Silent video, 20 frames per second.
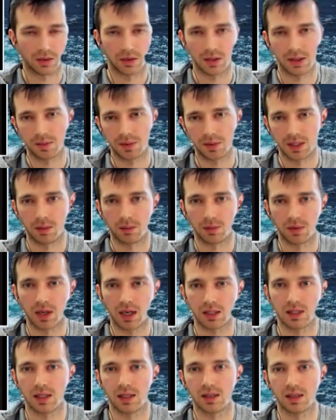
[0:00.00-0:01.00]
CRISP-DM
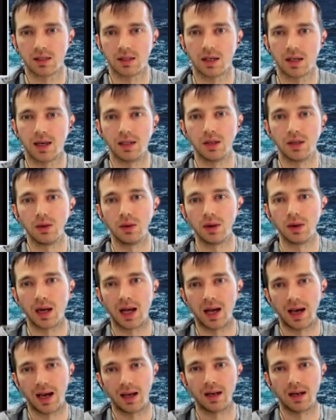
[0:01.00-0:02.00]
process and you
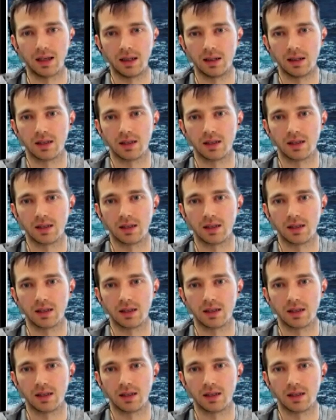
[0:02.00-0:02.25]
add